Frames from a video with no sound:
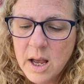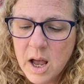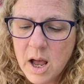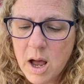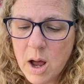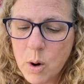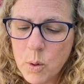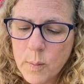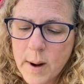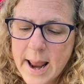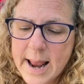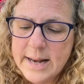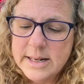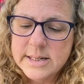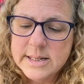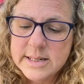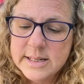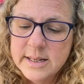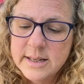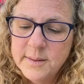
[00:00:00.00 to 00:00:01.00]
All
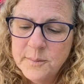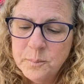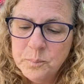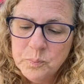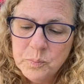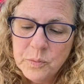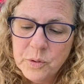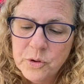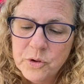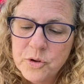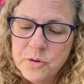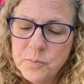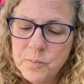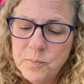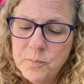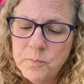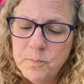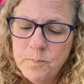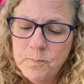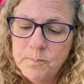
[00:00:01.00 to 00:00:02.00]
right.
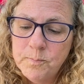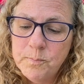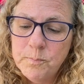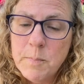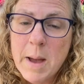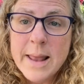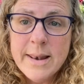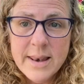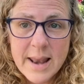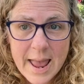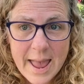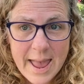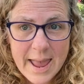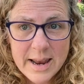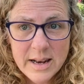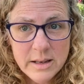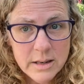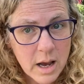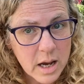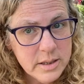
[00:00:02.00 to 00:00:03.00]

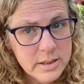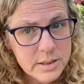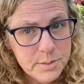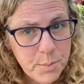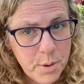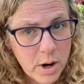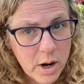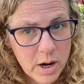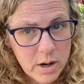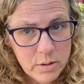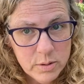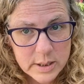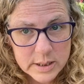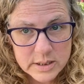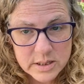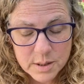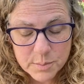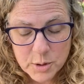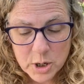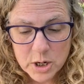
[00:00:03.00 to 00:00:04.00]
Monday, not tomorrow,
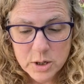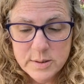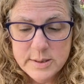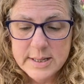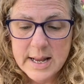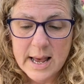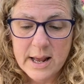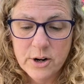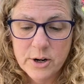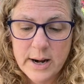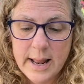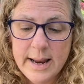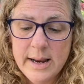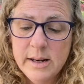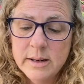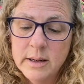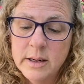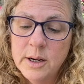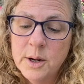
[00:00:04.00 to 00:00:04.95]
because tomorrow's Saturday,